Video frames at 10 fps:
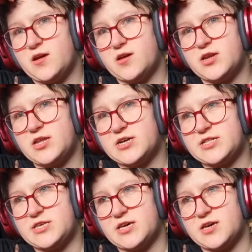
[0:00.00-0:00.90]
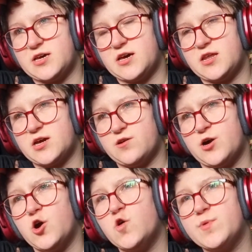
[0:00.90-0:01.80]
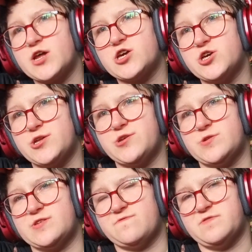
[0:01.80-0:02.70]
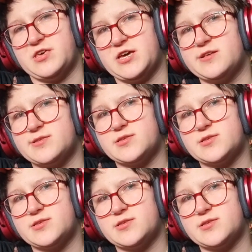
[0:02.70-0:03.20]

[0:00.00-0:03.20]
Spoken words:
and I look at it and I go, oh, but I could use it for this.